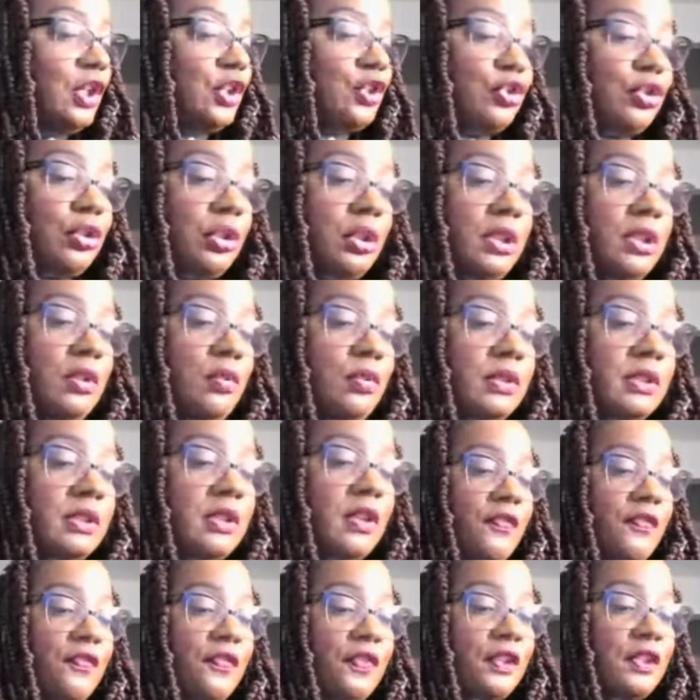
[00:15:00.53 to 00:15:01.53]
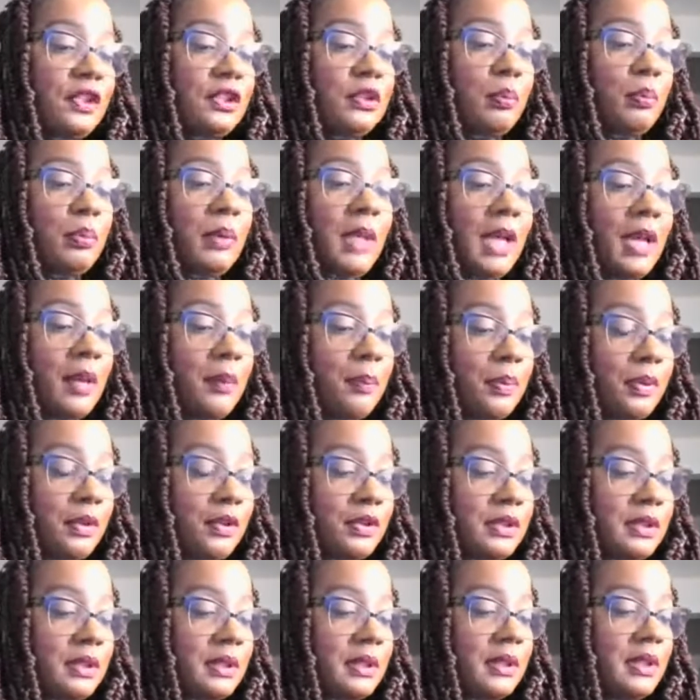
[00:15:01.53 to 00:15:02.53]
Shirley the first Black
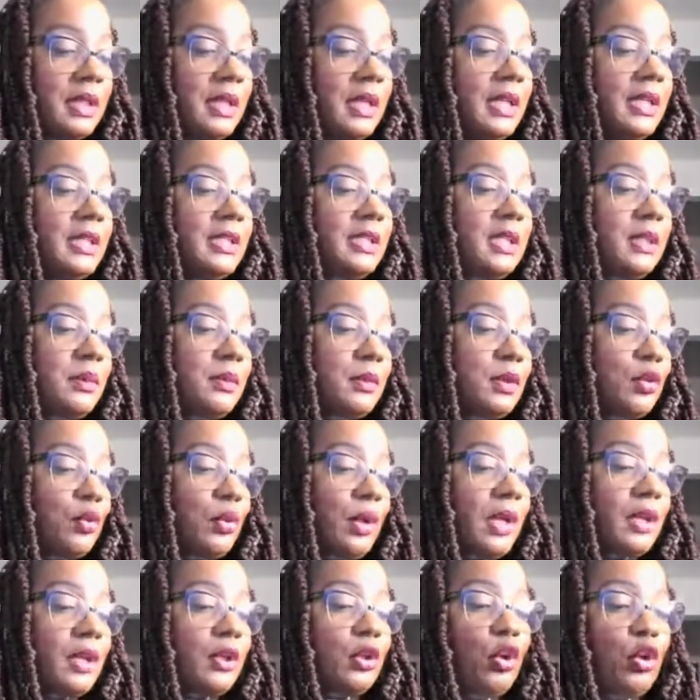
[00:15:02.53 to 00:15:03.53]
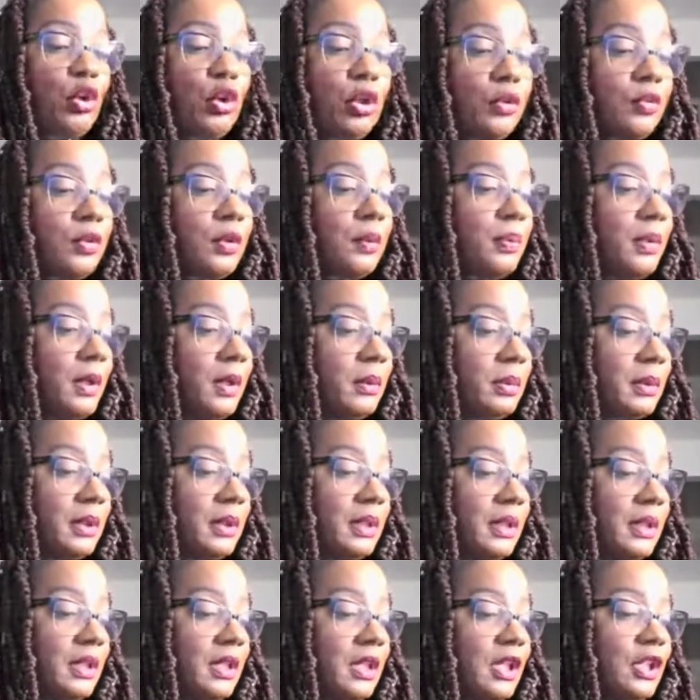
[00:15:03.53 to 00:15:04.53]
person, Democrat or
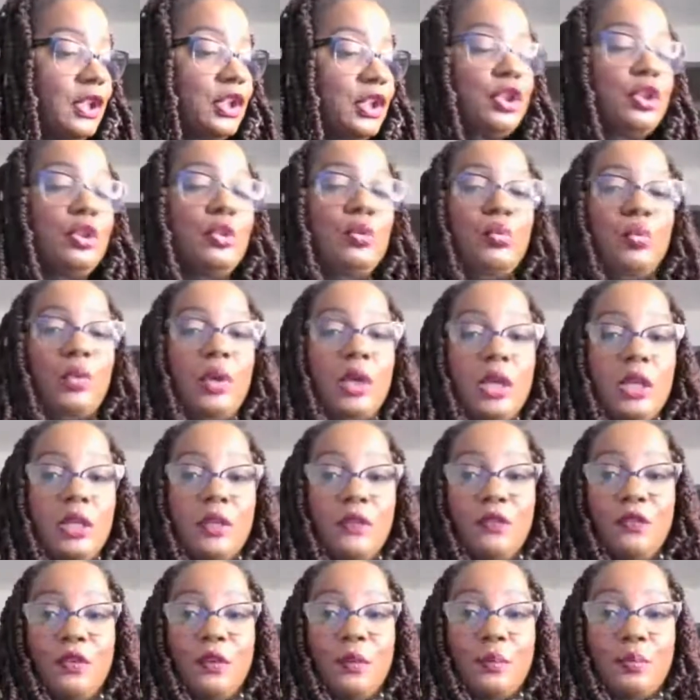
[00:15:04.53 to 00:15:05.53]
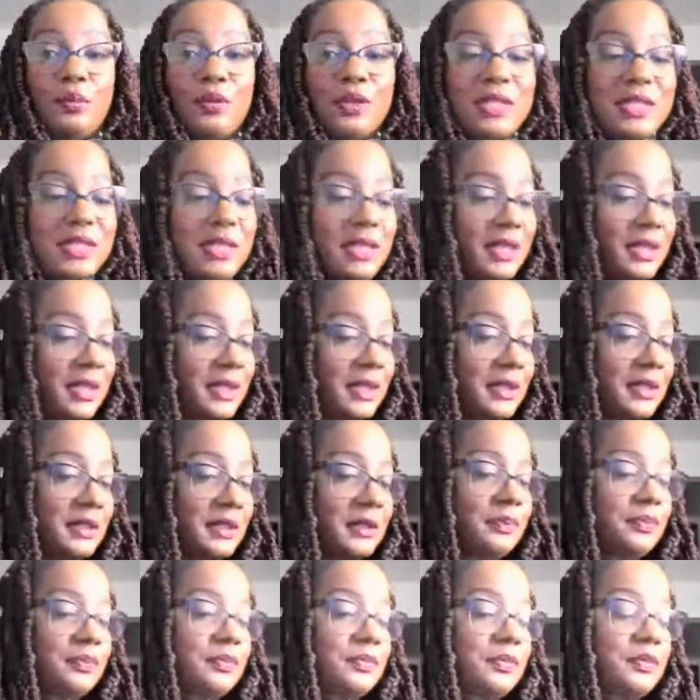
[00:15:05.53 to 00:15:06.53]
Republican, to run for president.
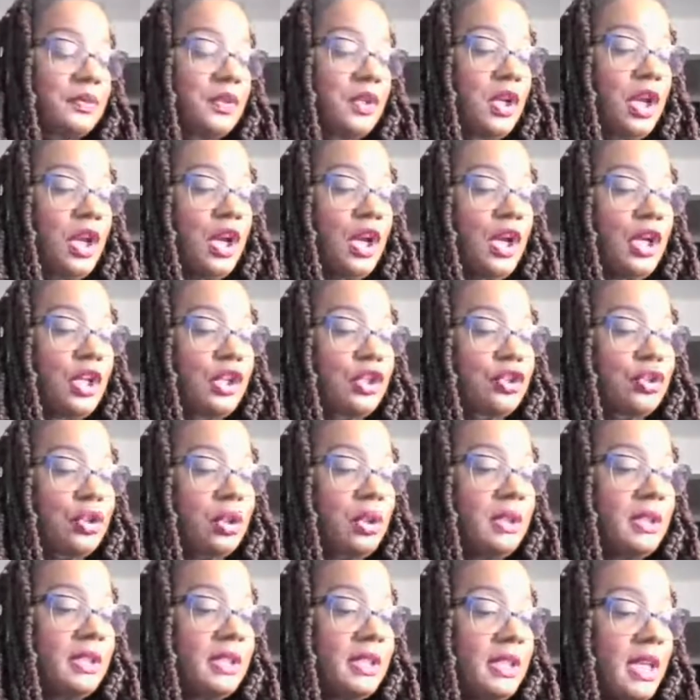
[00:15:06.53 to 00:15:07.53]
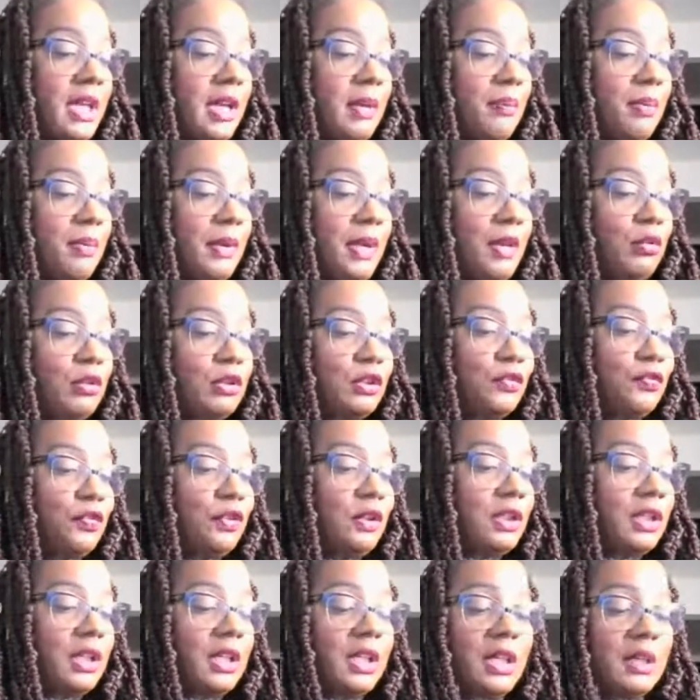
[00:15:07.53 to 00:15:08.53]
Shirley's campaign was
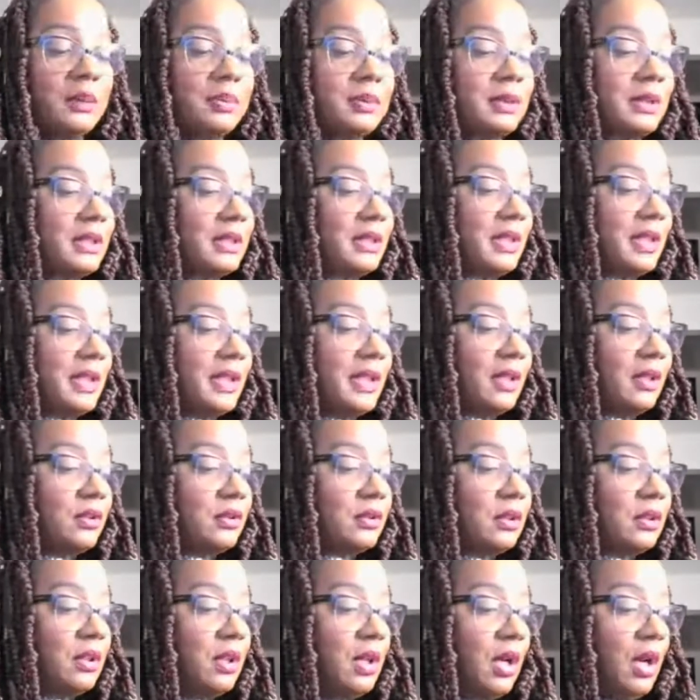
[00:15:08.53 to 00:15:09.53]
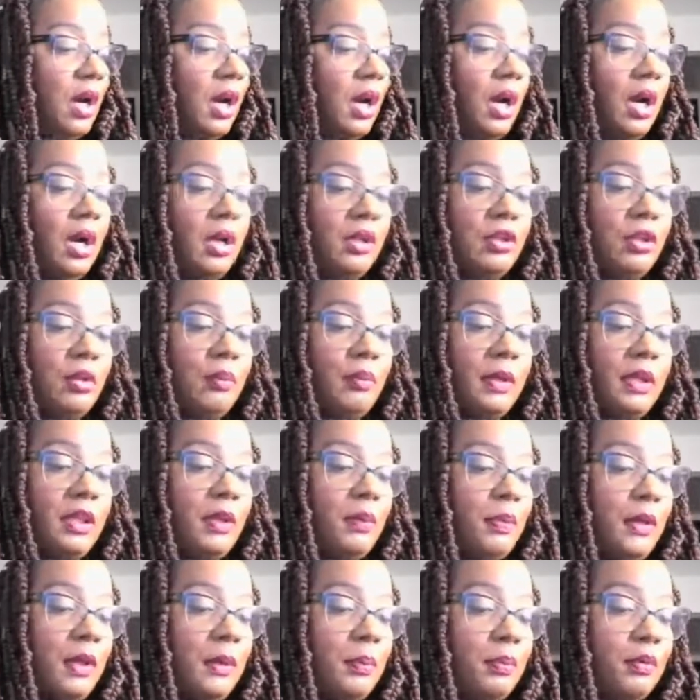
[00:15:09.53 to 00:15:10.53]
full of ups and downs. Although
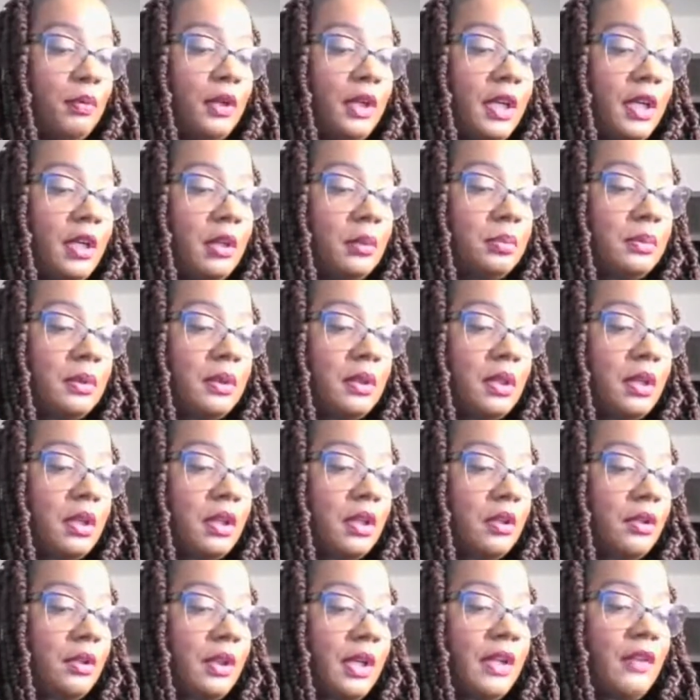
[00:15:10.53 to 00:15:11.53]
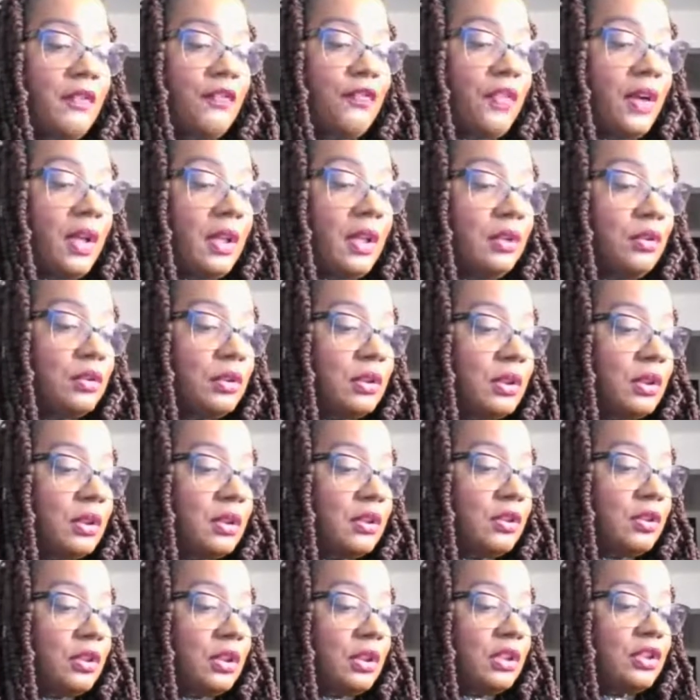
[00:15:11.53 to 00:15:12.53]
many people helped her and followed
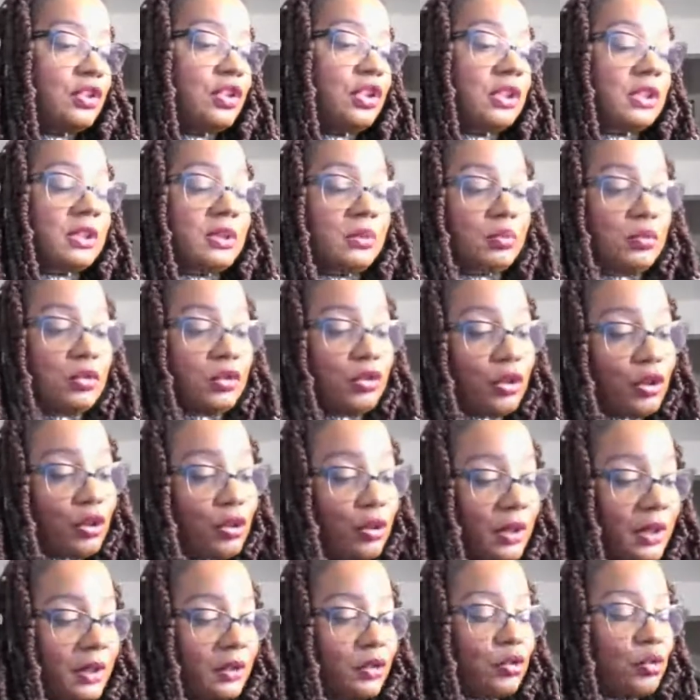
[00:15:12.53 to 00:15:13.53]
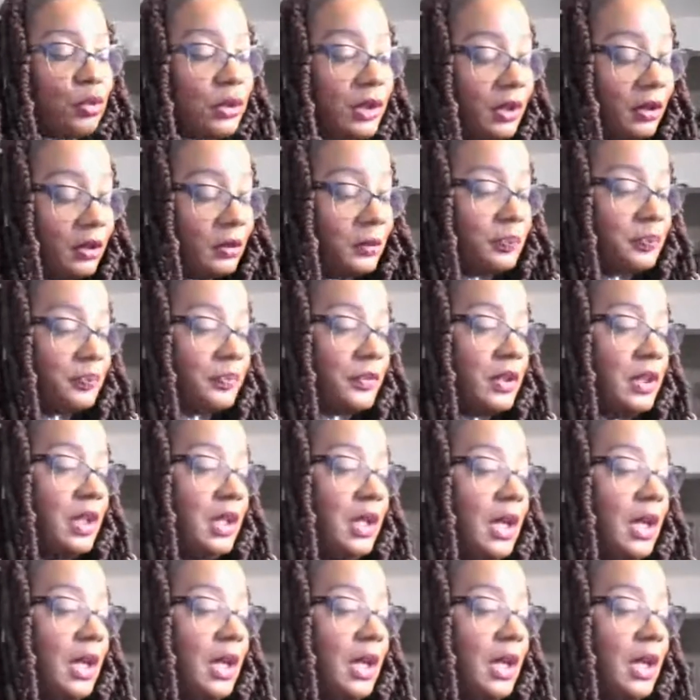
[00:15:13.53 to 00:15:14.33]
the Chisholm Trail,